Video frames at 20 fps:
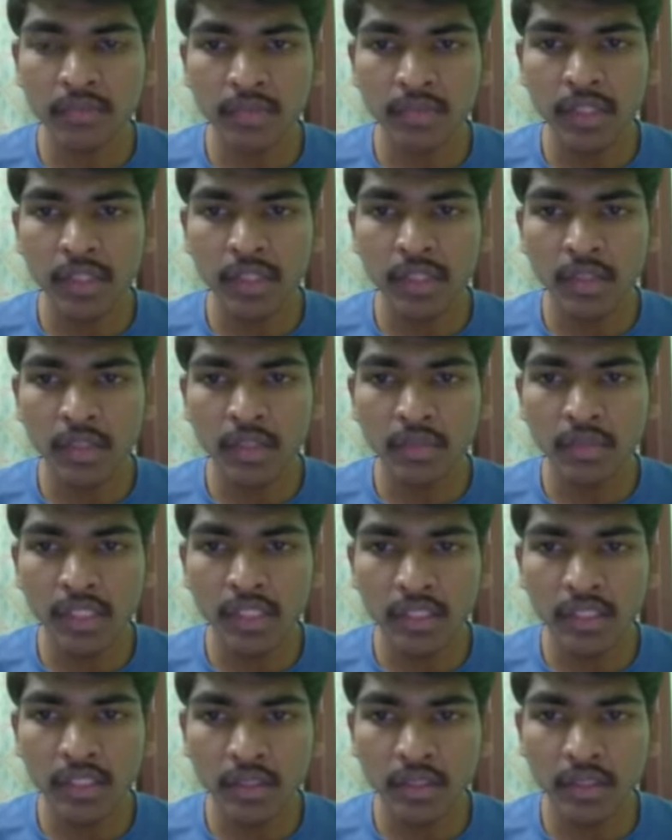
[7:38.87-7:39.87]

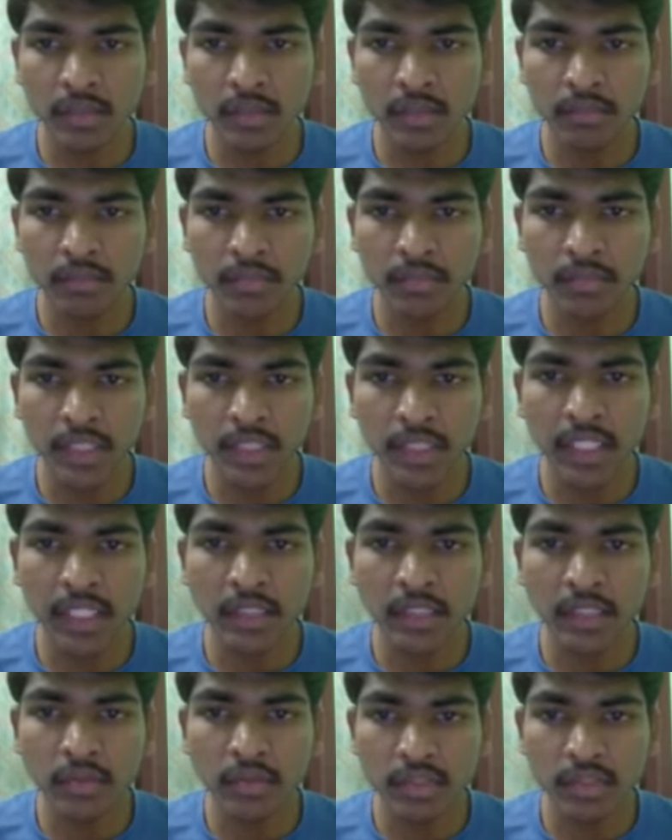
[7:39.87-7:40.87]
counting, read
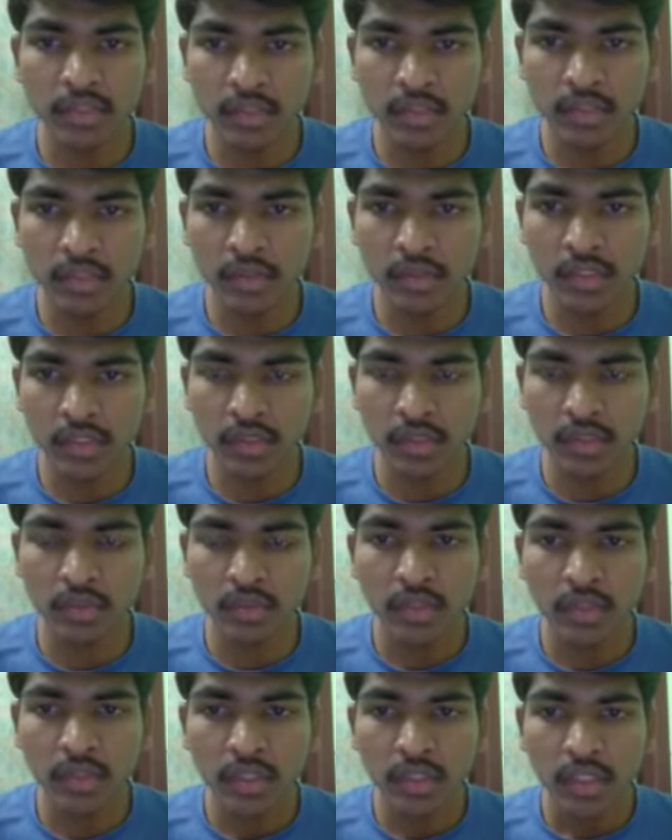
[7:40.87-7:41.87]
count is equal to 0.
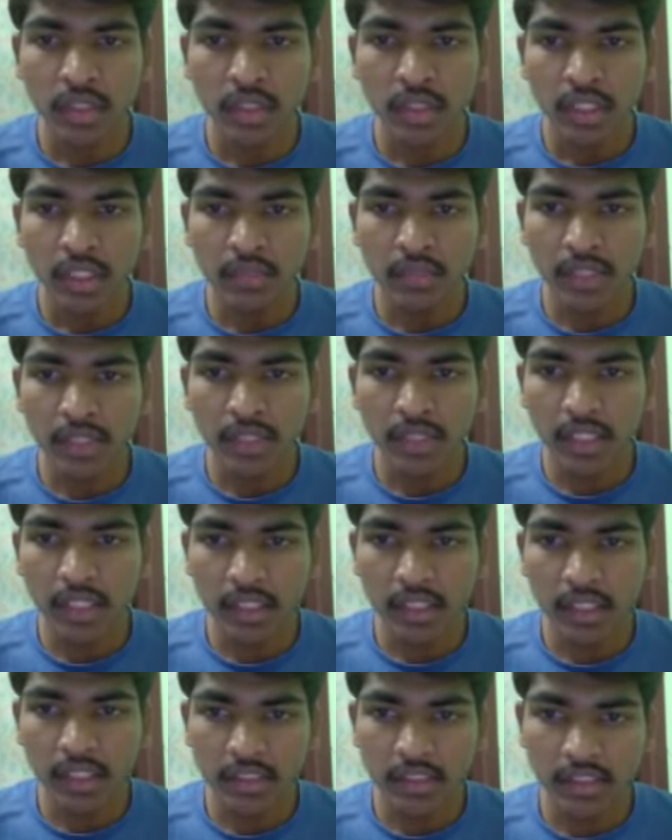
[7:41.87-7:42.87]
It will
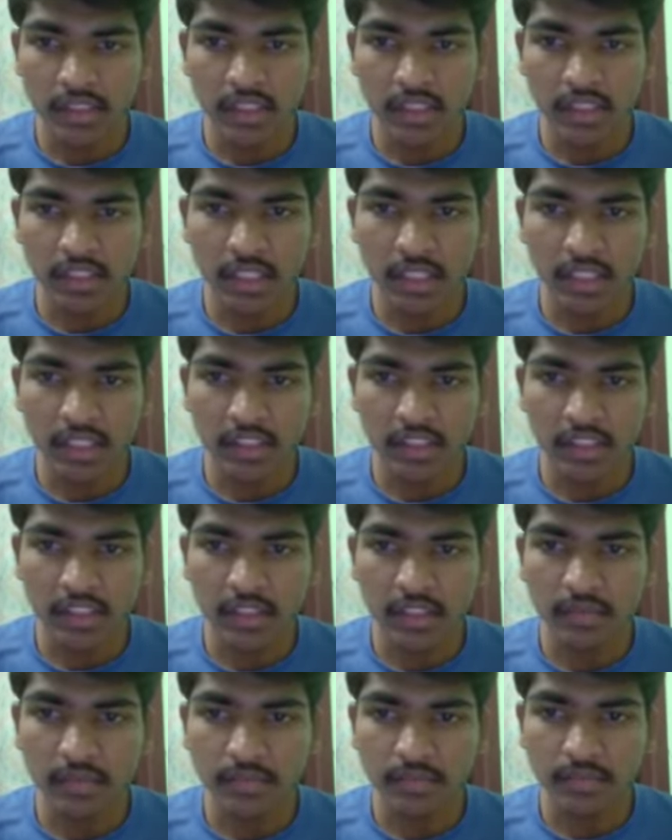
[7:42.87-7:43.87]
check the condition.
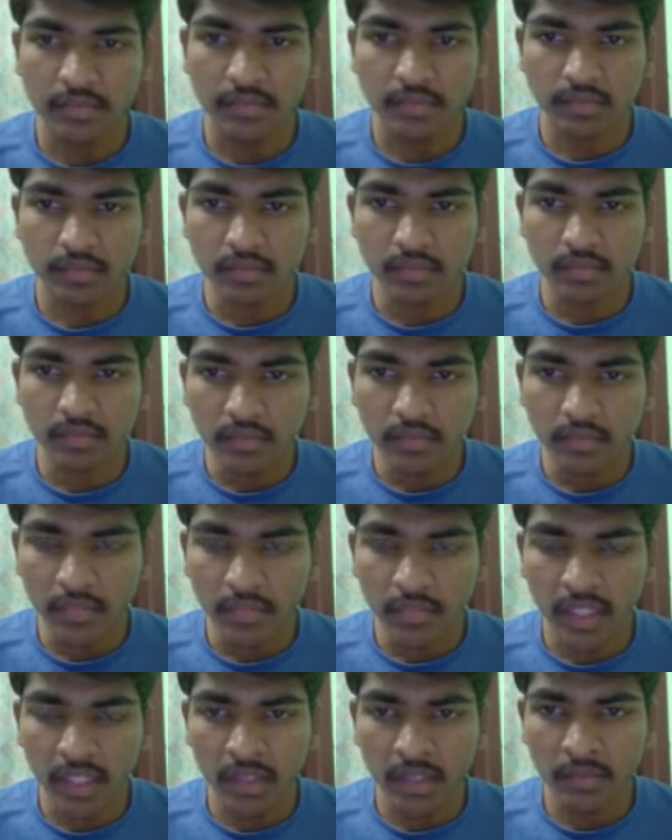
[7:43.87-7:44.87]

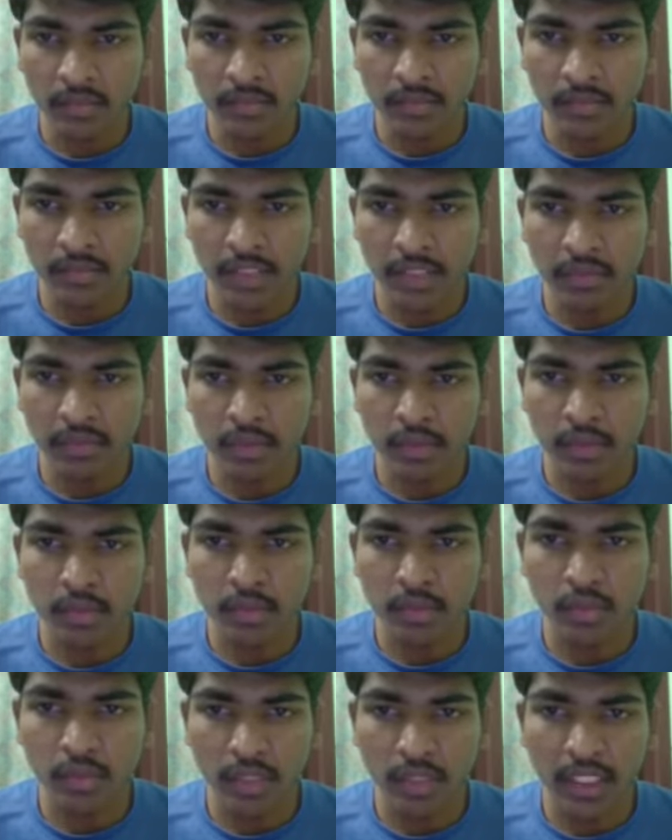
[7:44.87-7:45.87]
It will
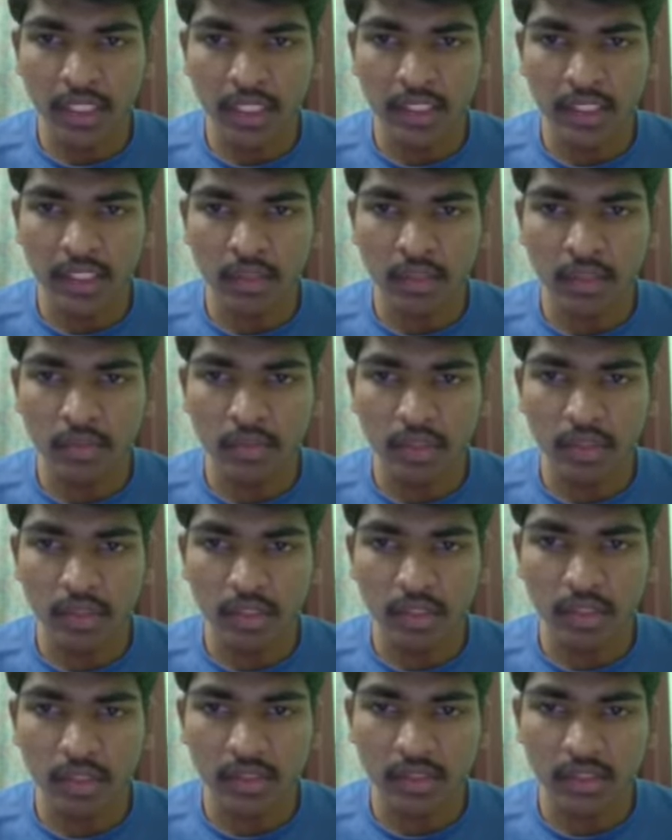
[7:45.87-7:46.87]
do read count
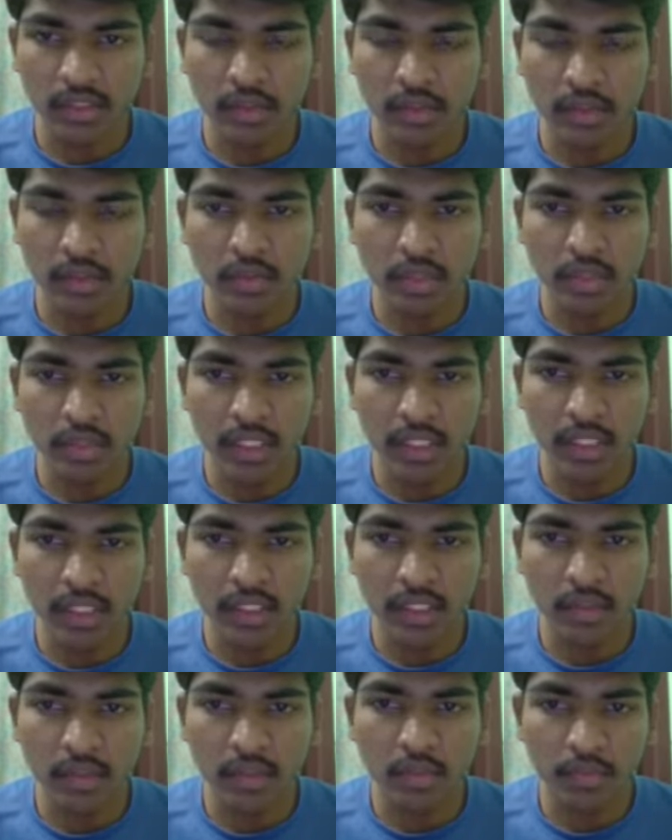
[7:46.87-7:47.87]
is equal to read
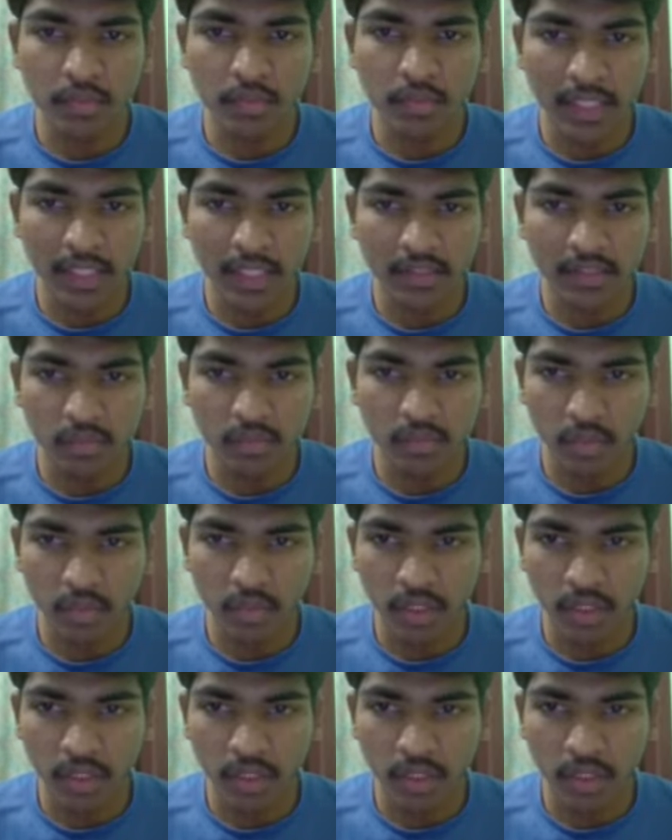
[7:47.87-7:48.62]
count plus 1.